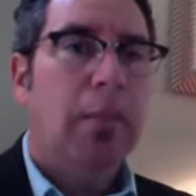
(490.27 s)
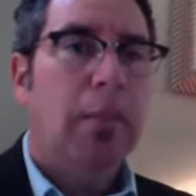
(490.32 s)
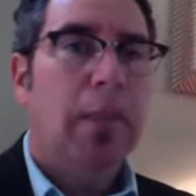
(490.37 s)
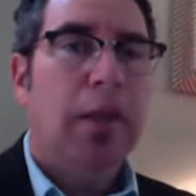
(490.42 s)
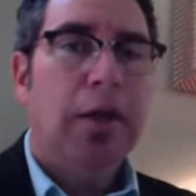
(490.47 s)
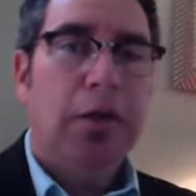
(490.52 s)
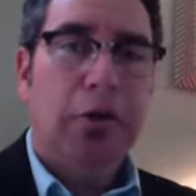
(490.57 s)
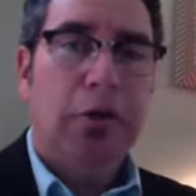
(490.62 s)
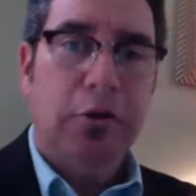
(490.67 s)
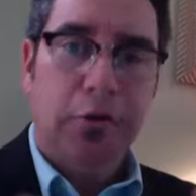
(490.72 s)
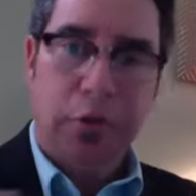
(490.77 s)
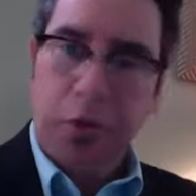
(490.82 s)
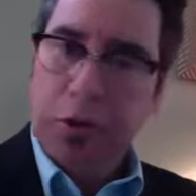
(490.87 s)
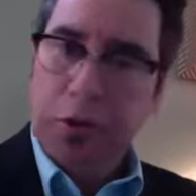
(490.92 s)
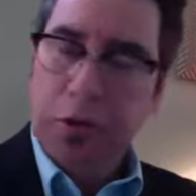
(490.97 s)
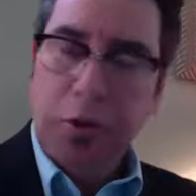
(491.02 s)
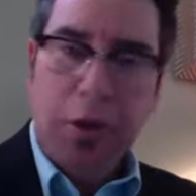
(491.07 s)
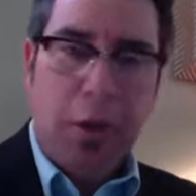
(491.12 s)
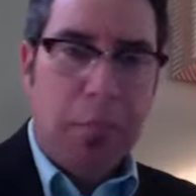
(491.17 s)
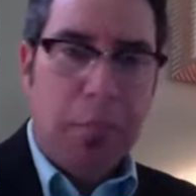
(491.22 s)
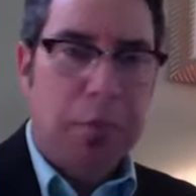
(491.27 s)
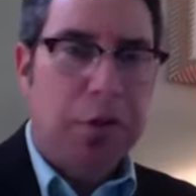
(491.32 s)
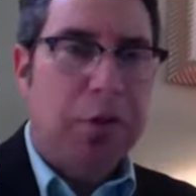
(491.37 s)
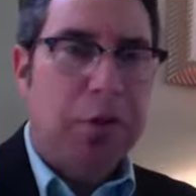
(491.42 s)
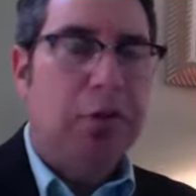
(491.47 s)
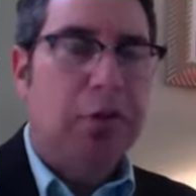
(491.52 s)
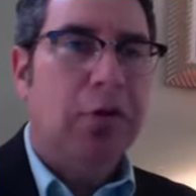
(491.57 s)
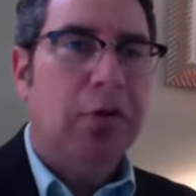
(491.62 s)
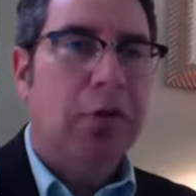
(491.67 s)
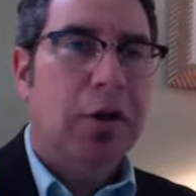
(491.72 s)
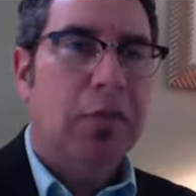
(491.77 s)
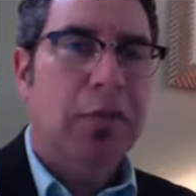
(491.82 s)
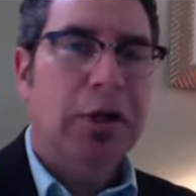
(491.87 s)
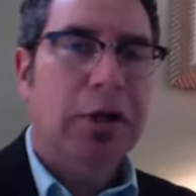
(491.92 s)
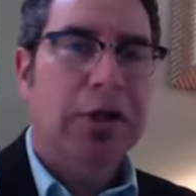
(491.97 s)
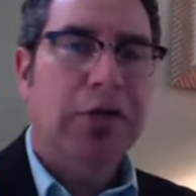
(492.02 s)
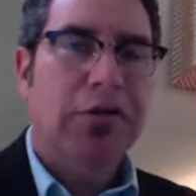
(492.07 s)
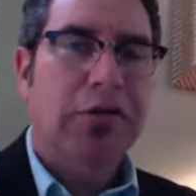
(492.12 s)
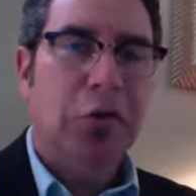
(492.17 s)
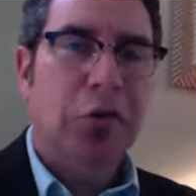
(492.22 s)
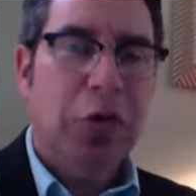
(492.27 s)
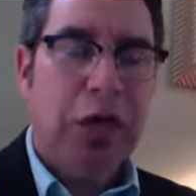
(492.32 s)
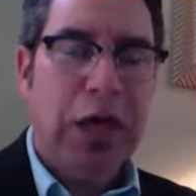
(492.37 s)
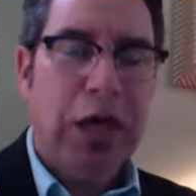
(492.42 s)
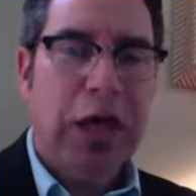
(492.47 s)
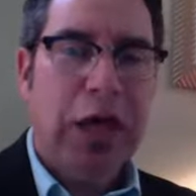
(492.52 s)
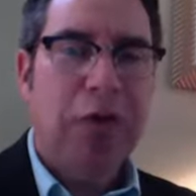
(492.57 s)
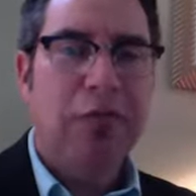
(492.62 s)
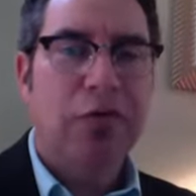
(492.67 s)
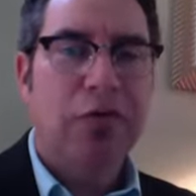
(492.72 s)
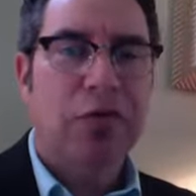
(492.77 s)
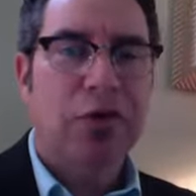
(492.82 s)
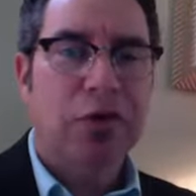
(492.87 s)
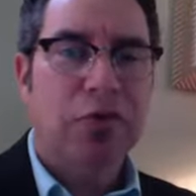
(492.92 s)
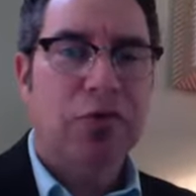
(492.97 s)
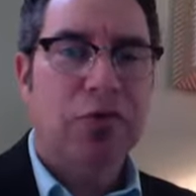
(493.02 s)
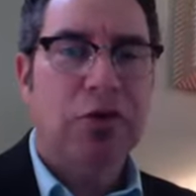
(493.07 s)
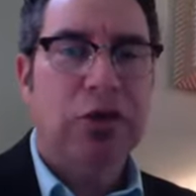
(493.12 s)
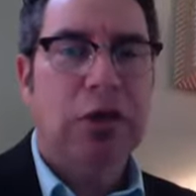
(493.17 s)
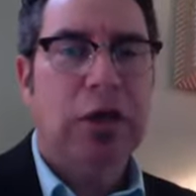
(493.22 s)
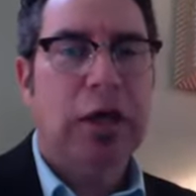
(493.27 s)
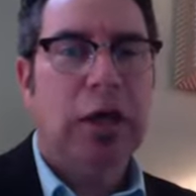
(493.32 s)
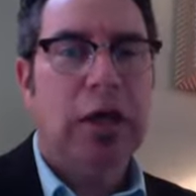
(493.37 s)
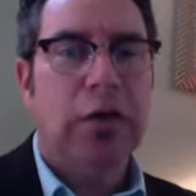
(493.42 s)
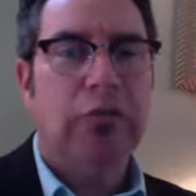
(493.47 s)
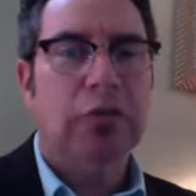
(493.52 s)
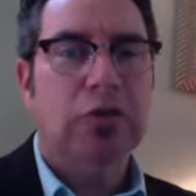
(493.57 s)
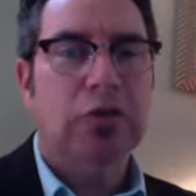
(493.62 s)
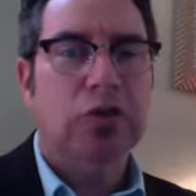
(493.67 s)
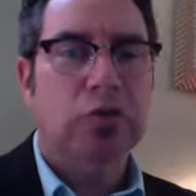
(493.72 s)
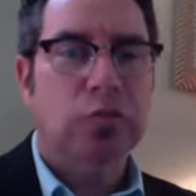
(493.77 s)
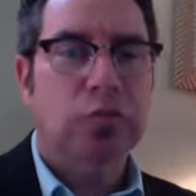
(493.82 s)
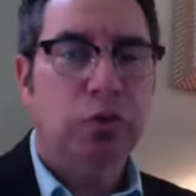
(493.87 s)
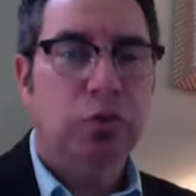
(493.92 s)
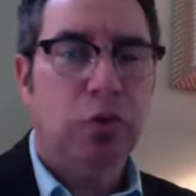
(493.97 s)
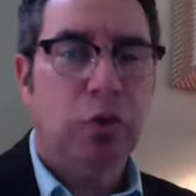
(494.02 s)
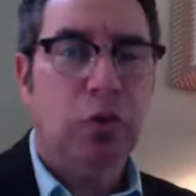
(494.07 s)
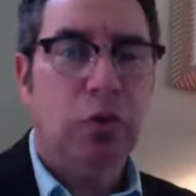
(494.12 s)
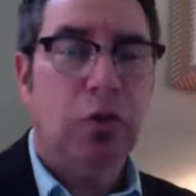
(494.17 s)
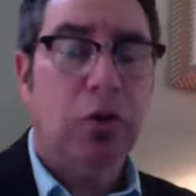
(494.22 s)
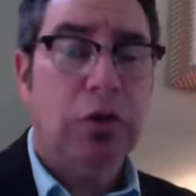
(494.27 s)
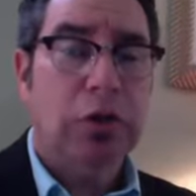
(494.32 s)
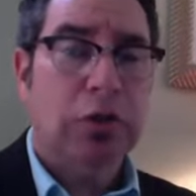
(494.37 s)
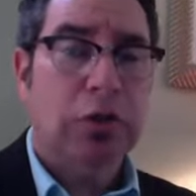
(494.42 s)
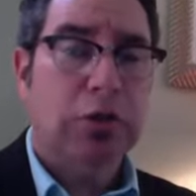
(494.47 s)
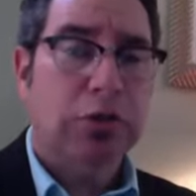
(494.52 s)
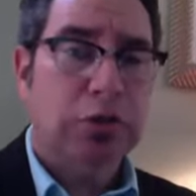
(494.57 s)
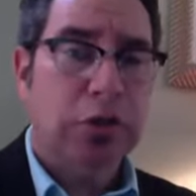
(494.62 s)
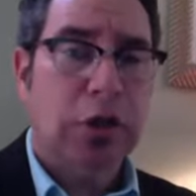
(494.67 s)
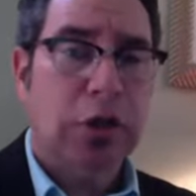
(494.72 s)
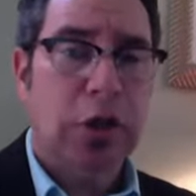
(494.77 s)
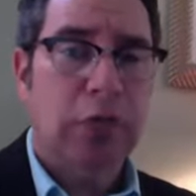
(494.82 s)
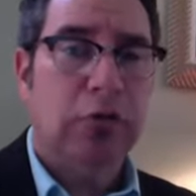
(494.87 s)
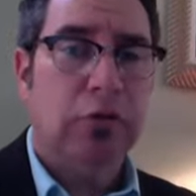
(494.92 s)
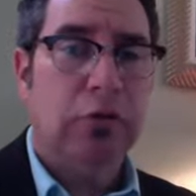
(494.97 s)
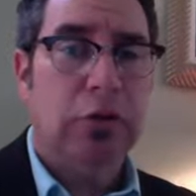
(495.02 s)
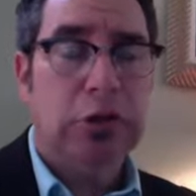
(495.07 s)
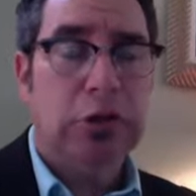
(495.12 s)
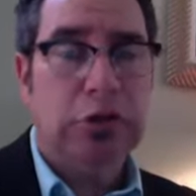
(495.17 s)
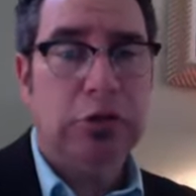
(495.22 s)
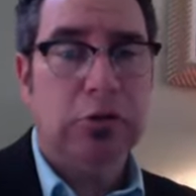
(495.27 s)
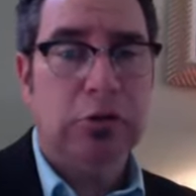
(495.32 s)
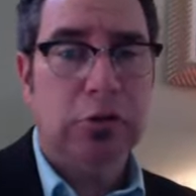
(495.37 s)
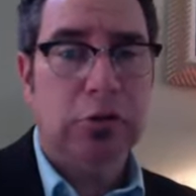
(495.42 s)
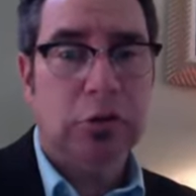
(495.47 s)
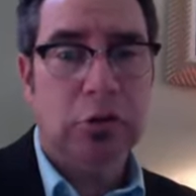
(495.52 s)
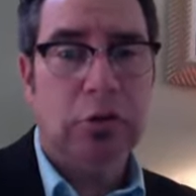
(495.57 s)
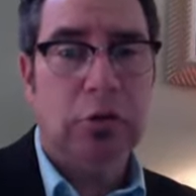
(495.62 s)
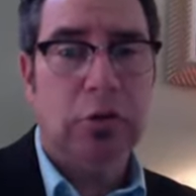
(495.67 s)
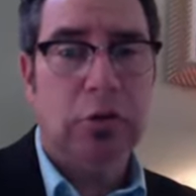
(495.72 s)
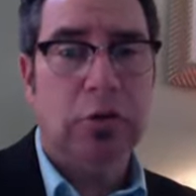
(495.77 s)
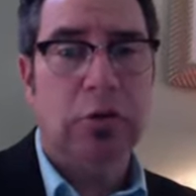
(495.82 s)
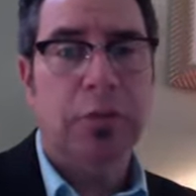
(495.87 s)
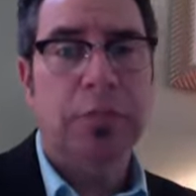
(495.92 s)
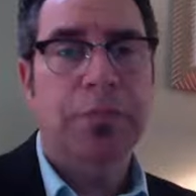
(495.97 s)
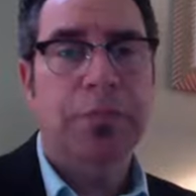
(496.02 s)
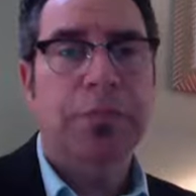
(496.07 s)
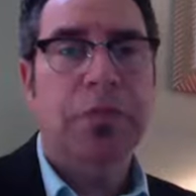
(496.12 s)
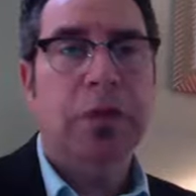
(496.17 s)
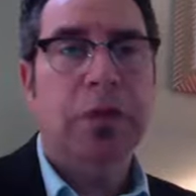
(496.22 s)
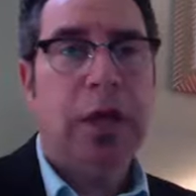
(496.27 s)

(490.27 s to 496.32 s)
You're in good company, you know what I mean? It's okay for you to kind of explore and discover and to learn